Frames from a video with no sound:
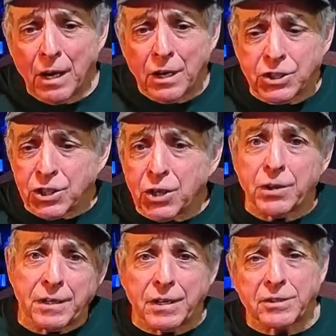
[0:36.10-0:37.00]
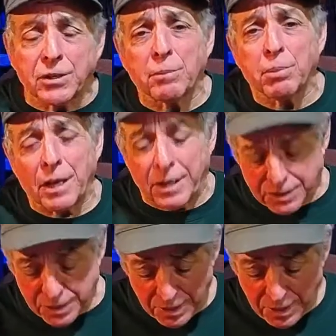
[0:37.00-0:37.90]
shooting that took
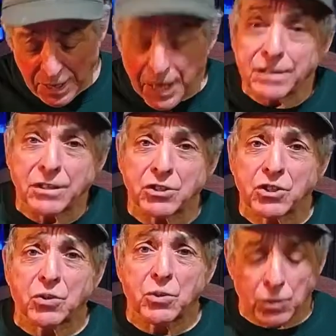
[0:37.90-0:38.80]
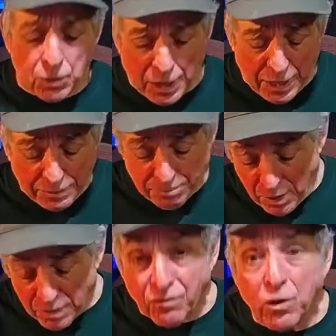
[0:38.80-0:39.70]
place at this school uh,
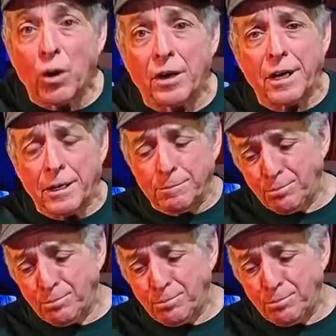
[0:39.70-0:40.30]
in Florida.